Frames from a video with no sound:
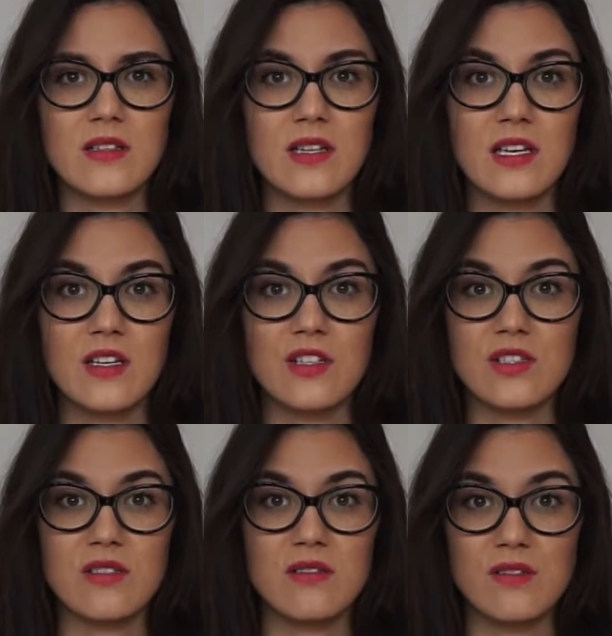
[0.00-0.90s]
that you
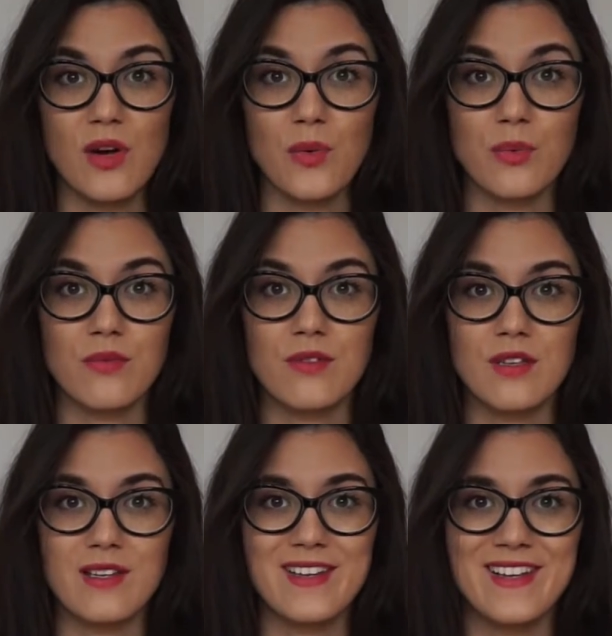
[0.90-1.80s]
just don't
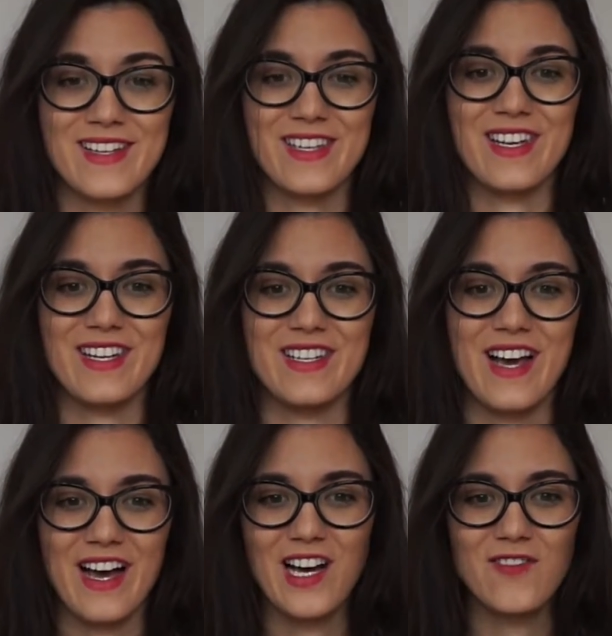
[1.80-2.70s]
need to
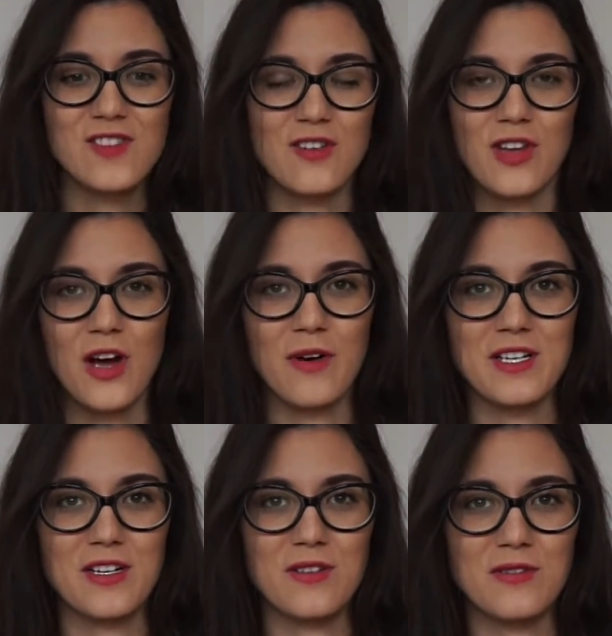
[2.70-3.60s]
have. So no, I
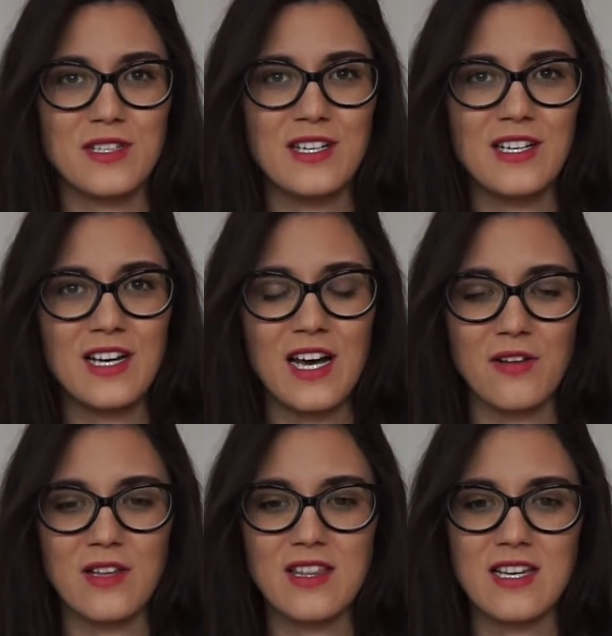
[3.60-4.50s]
don't
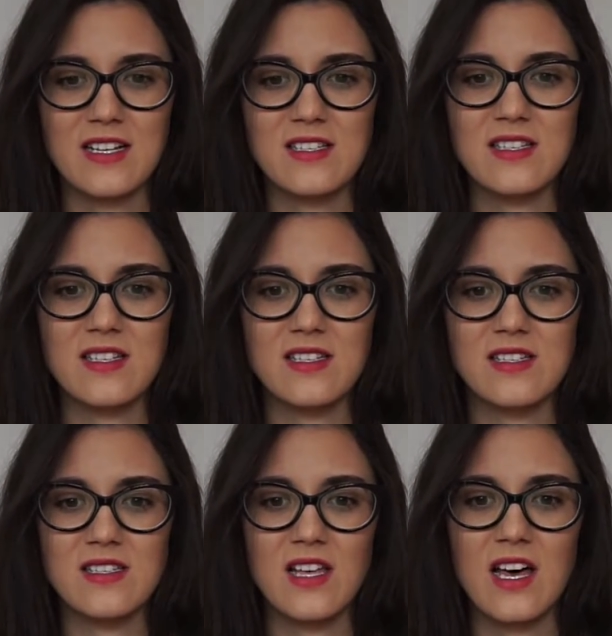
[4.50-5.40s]
let things
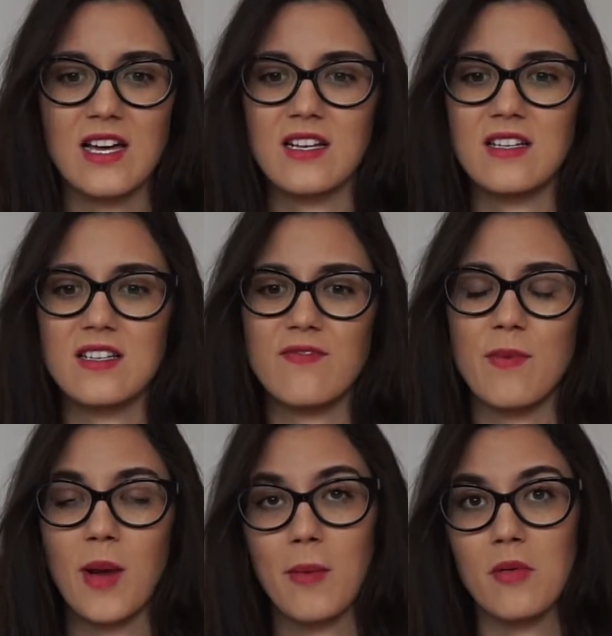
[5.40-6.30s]
slide
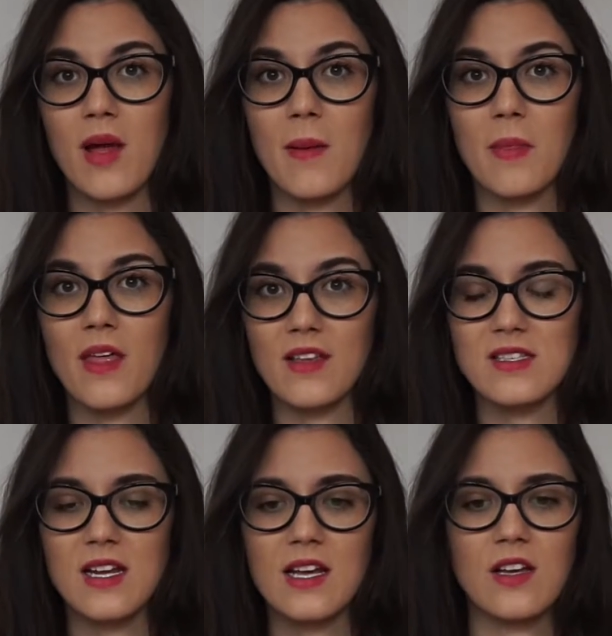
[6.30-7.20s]
from time to time, at
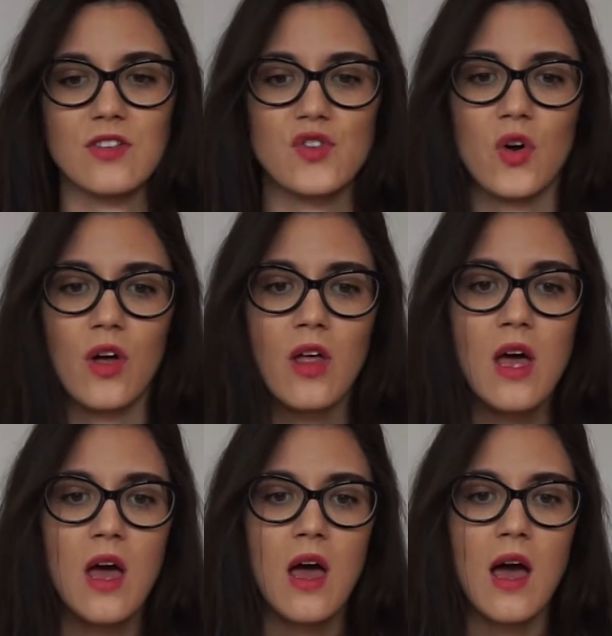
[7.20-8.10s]
least that I can control.
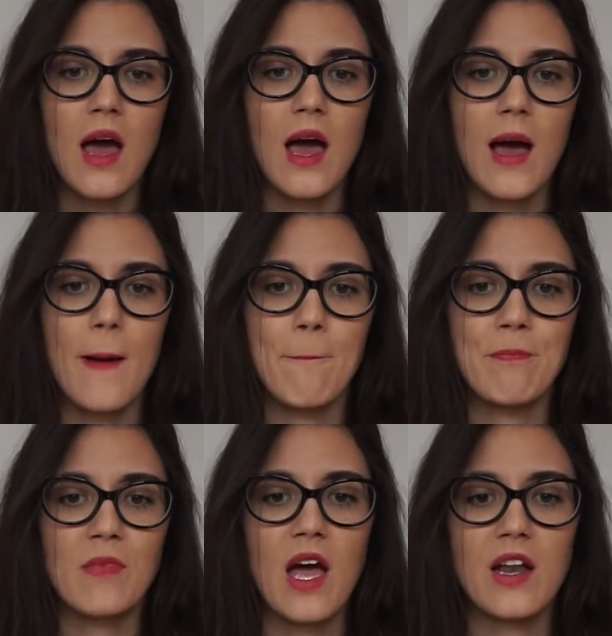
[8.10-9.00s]

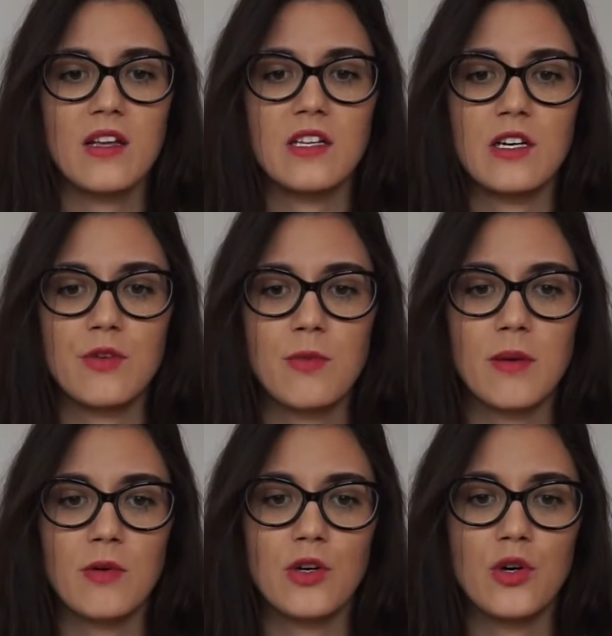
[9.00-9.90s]
How do you deal with
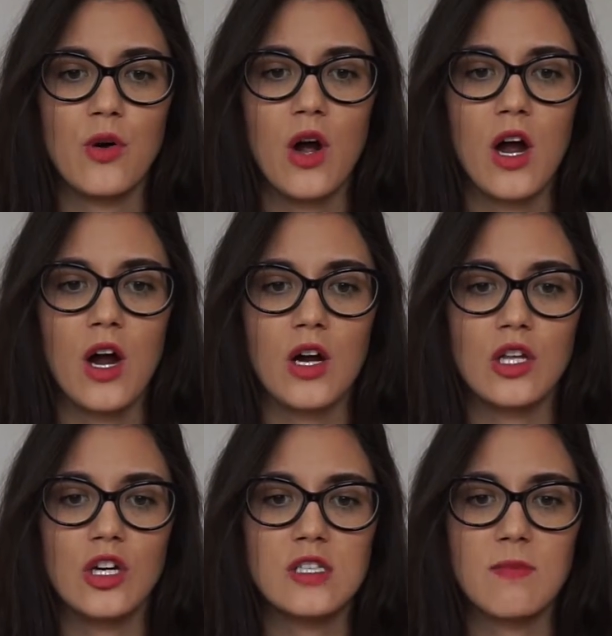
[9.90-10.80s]
people who are
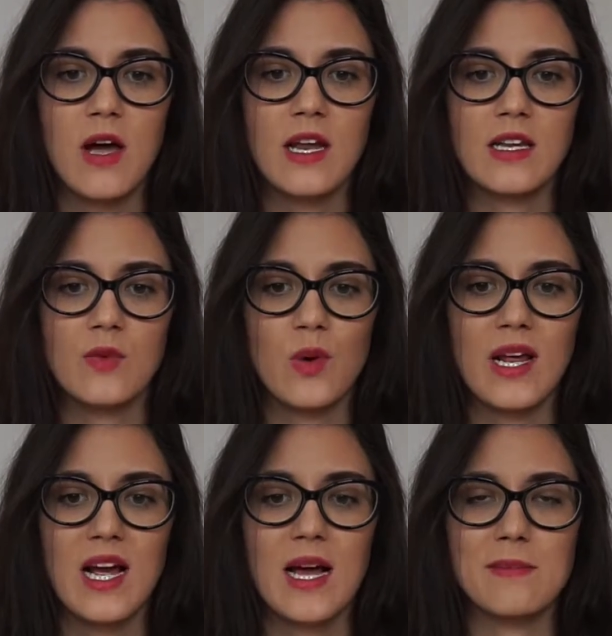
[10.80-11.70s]
closed-minded when
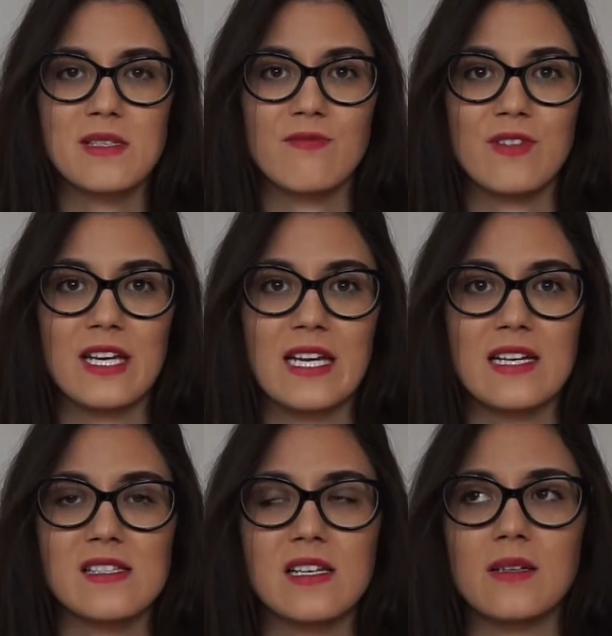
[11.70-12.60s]
it comes to
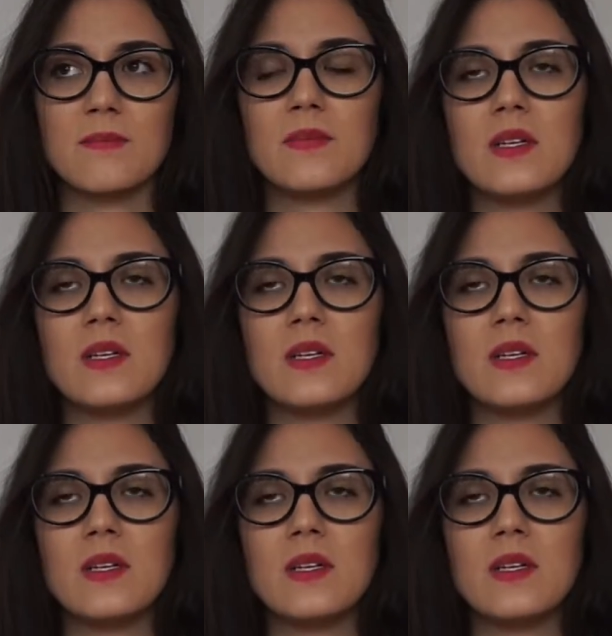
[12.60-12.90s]
veganism?